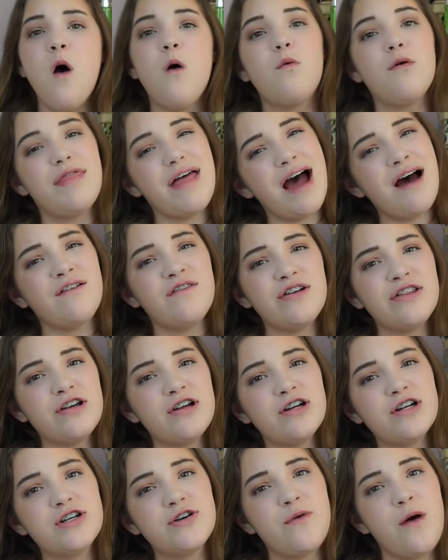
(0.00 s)
without
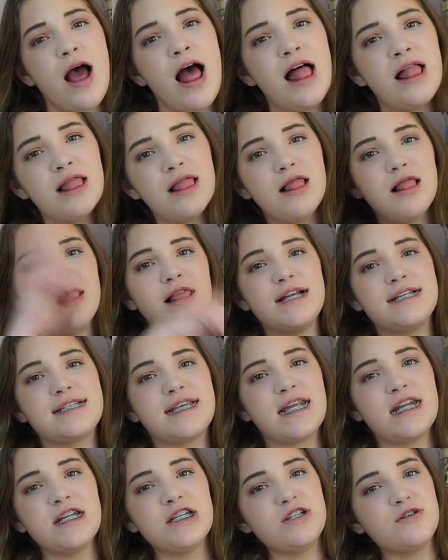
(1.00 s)
further ado, let's
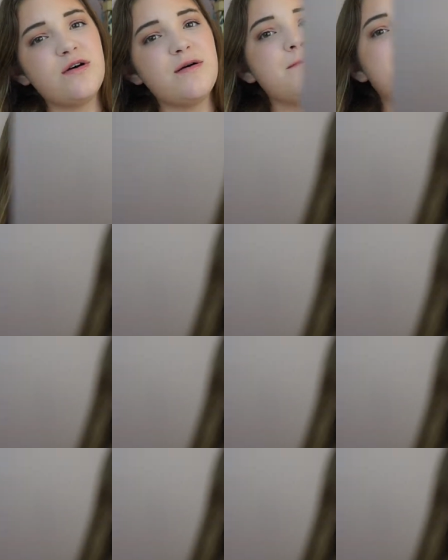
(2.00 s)
get into it.